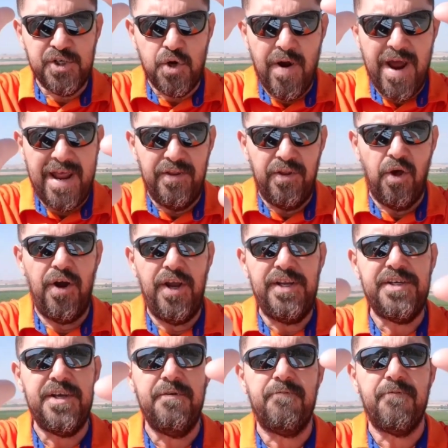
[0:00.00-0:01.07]

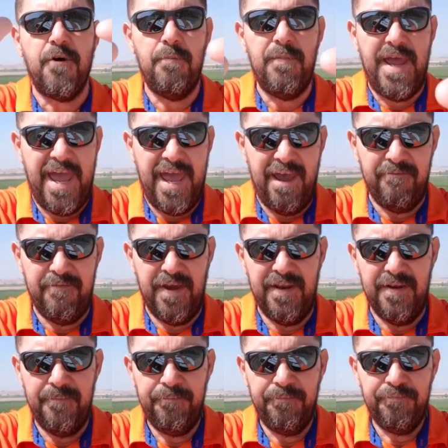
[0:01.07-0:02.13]
anointing from
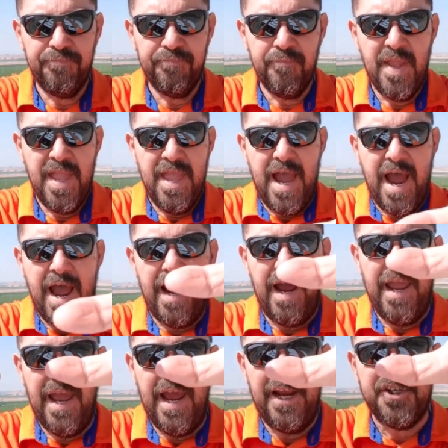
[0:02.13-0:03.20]
heaven
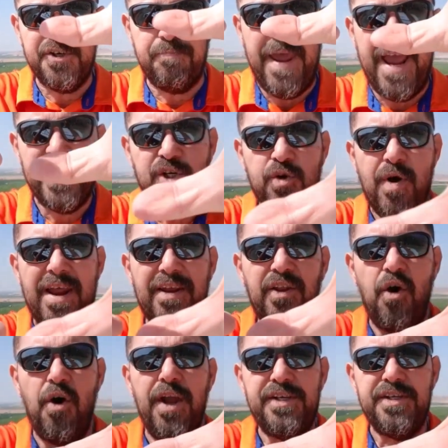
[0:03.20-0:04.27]
a, a special
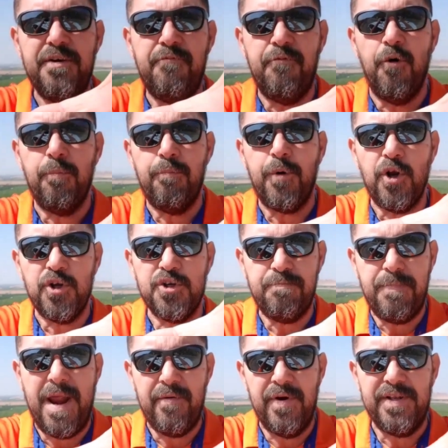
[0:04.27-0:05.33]
anointing for
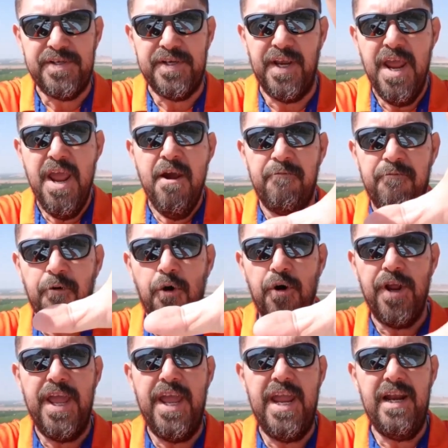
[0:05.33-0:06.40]
prosperity, for
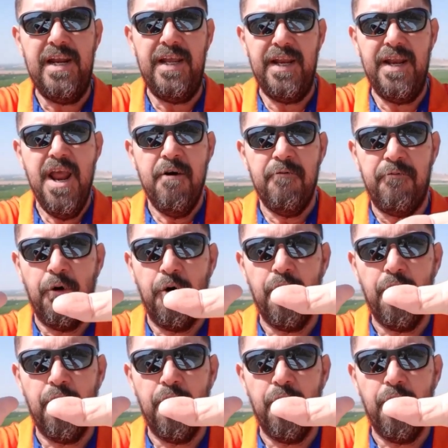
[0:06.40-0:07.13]
healing, for